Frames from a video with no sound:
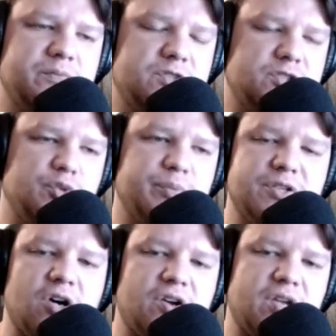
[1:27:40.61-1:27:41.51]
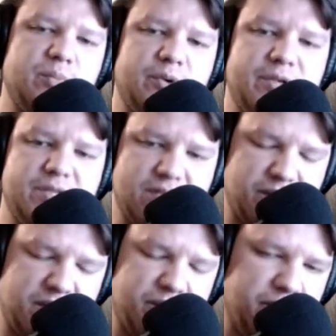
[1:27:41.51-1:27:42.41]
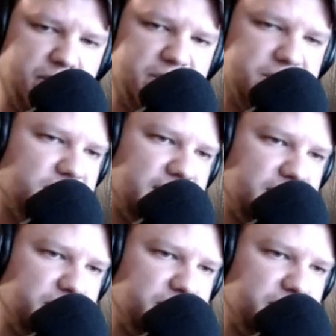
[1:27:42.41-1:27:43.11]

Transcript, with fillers: stupid talking points that people who dislike